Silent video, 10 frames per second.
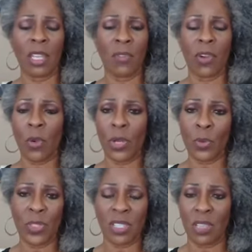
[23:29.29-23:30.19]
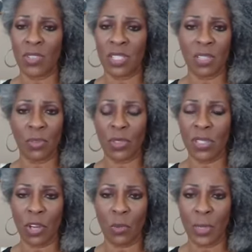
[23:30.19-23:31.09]
They've already received a civil
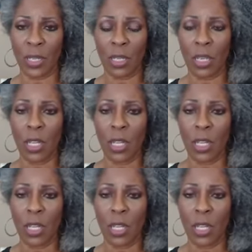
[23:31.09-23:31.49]
settlement.